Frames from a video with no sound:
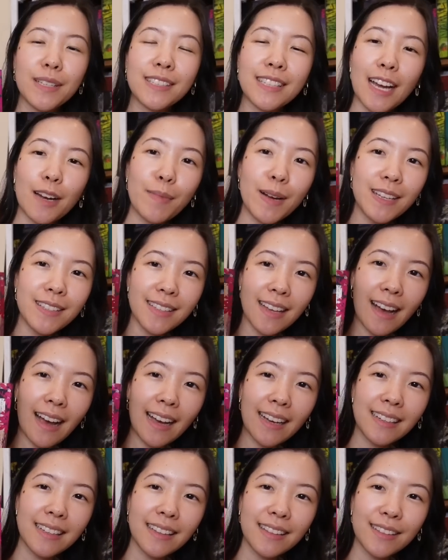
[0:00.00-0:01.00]
But side by
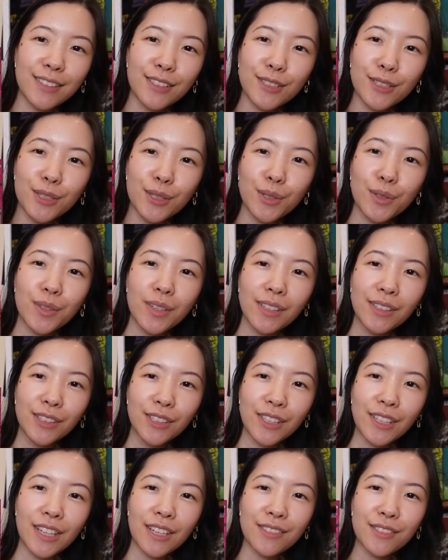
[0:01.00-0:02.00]
side, these two
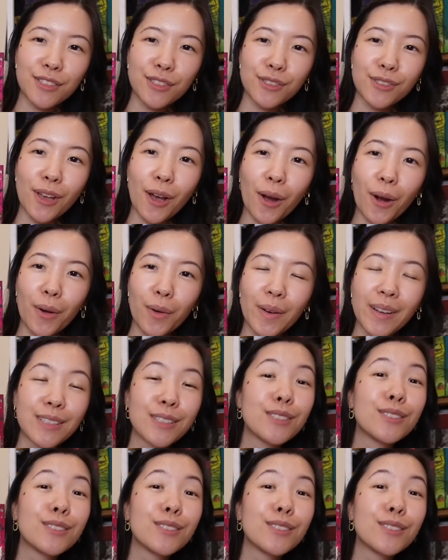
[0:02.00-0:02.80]
look so